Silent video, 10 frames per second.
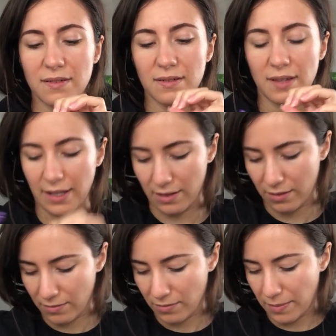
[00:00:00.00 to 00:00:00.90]

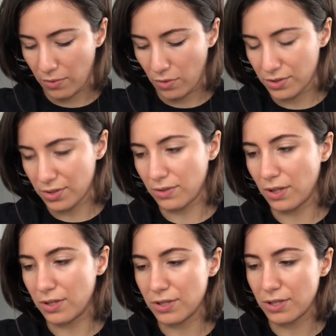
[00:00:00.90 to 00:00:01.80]
like my pores are
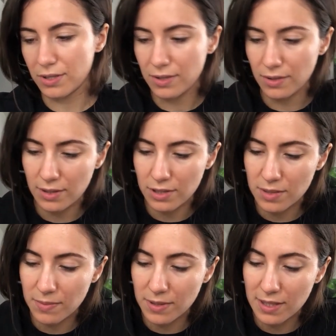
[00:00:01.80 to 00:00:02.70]
larger. So let's
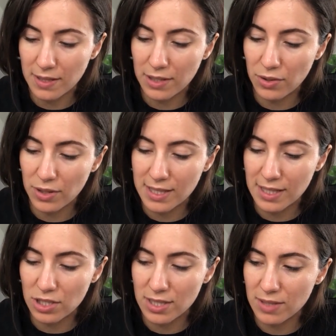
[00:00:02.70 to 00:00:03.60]
just put, I know they
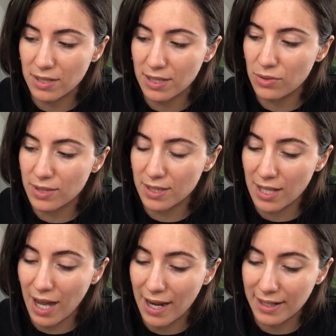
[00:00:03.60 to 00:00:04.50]
said just to use a
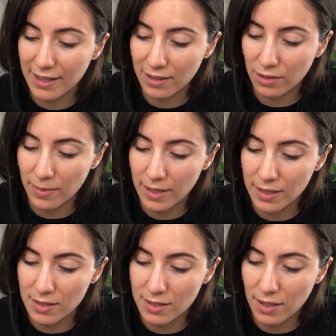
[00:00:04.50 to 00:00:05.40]
tiny little
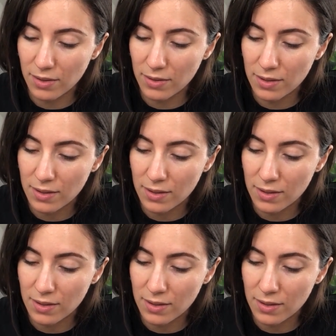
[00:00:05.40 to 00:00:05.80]
bit, so